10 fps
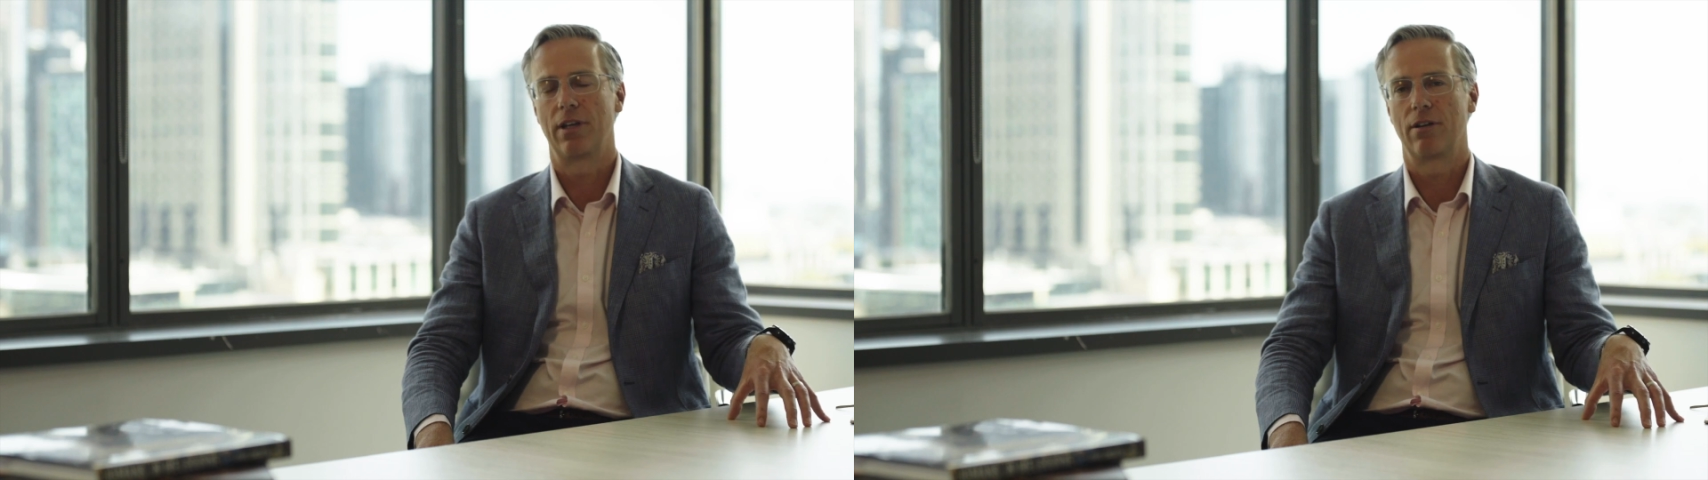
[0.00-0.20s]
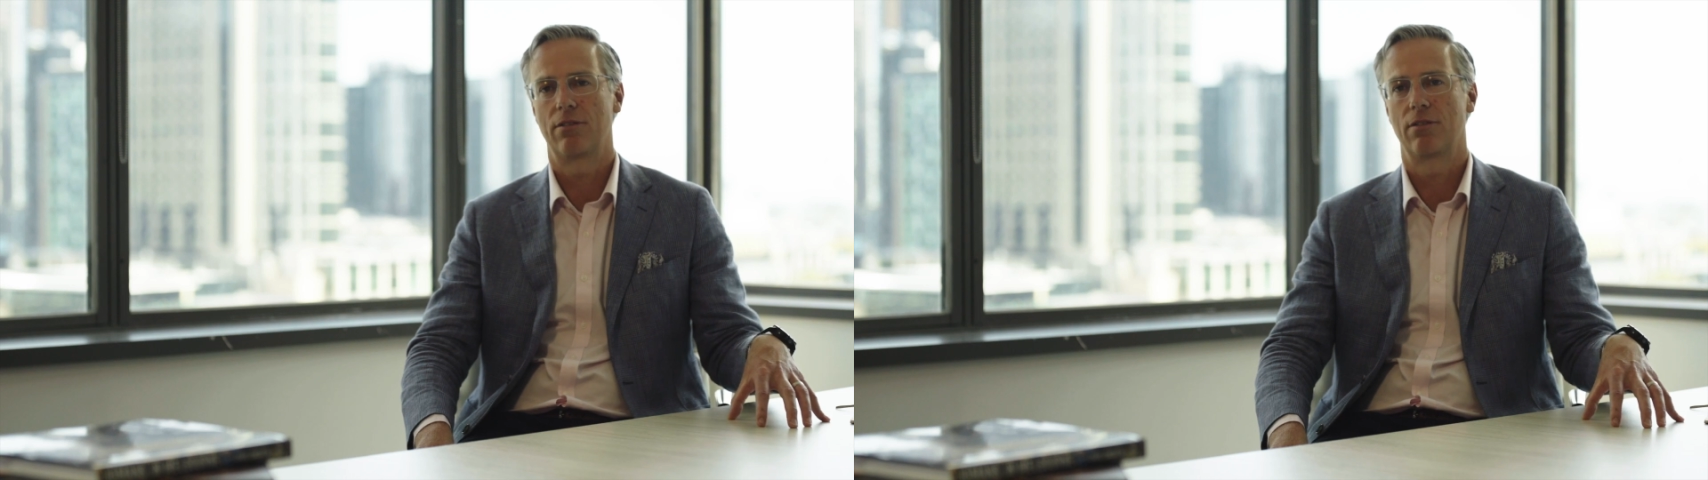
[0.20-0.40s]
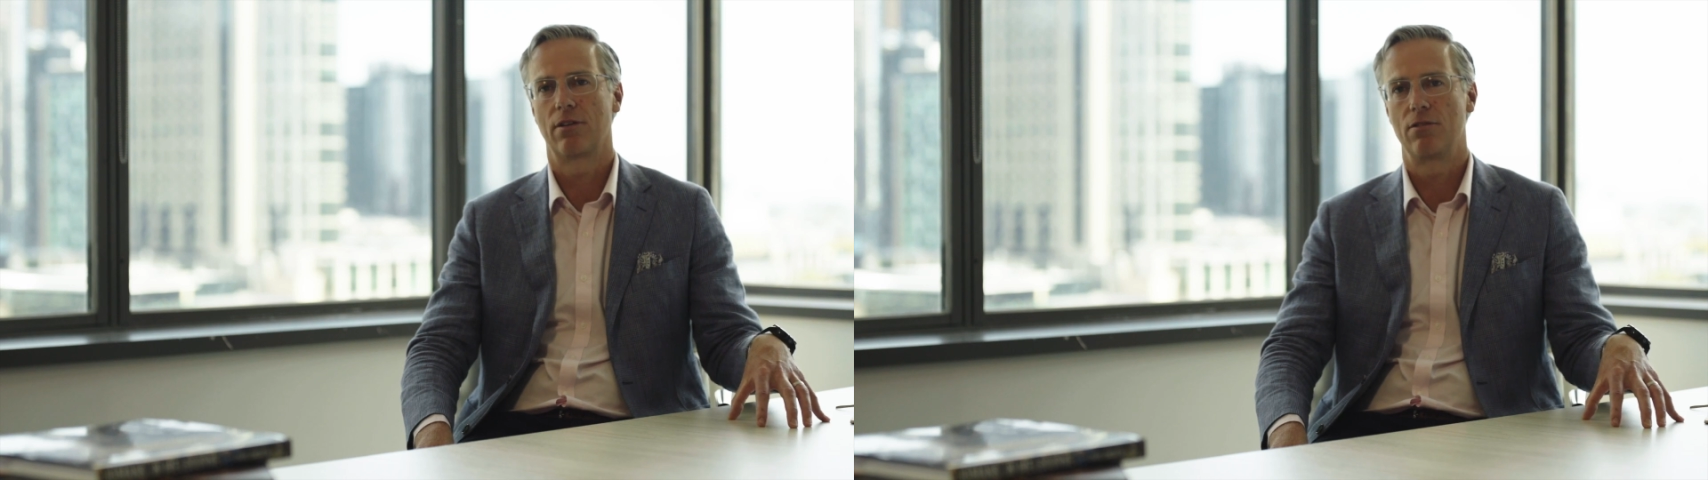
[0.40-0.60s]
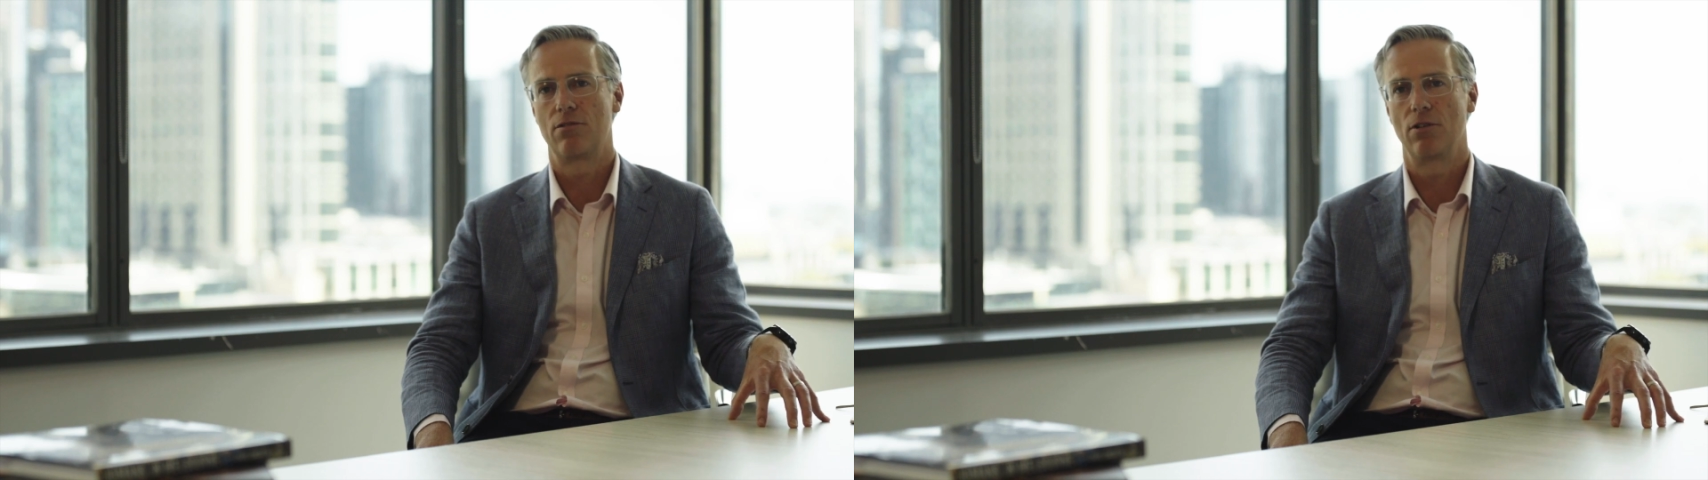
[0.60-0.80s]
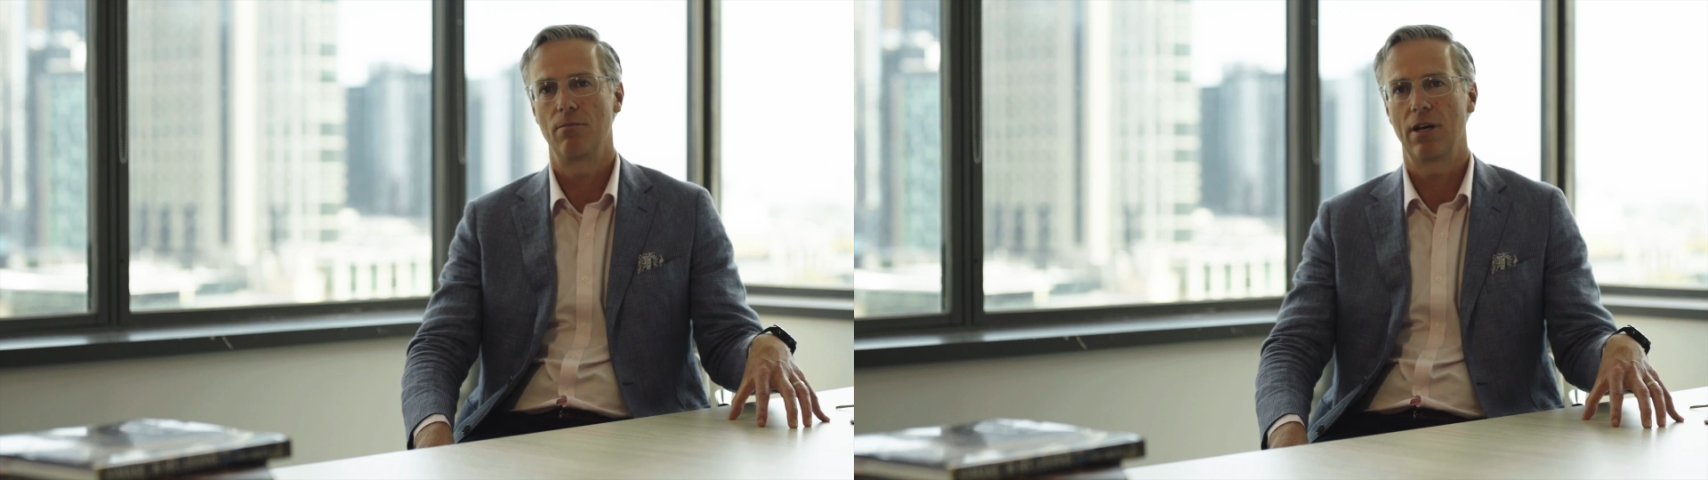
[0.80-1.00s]
get it to the
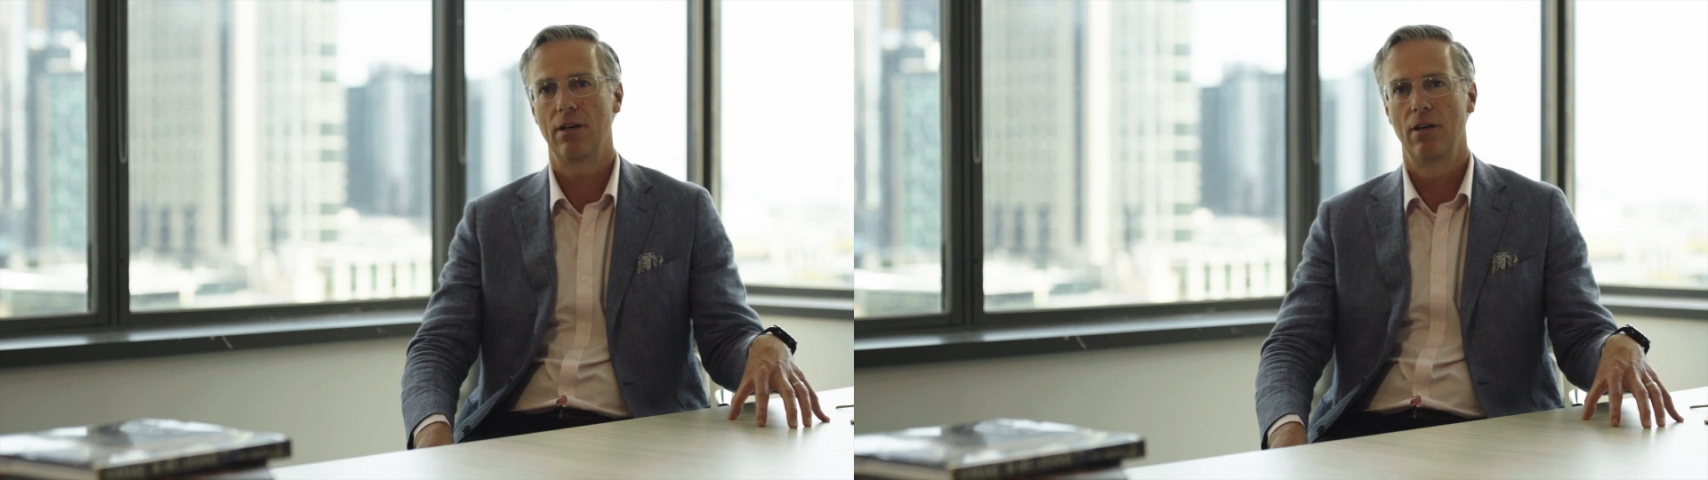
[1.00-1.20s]
consumer.